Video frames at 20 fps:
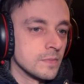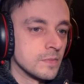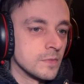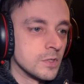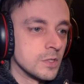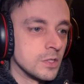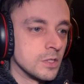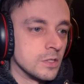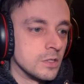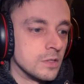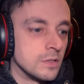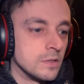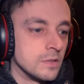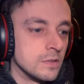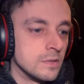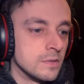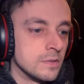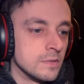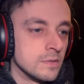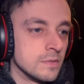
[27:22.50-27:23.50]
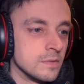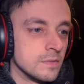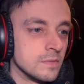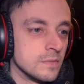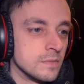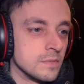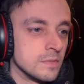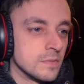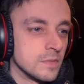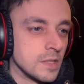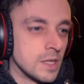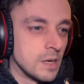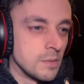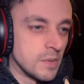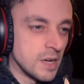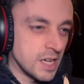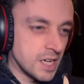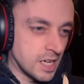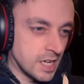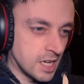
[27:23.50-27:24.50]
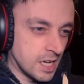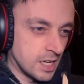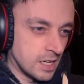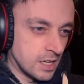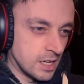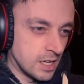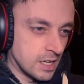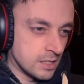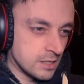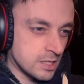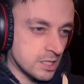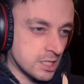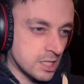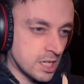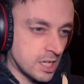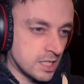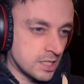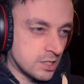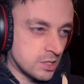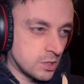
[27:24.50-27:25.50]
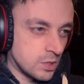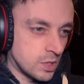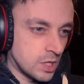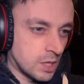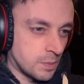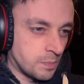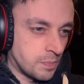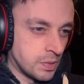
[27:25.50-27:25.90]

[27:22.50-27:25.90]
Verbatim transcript: Good. Come back again and I'll slice you up.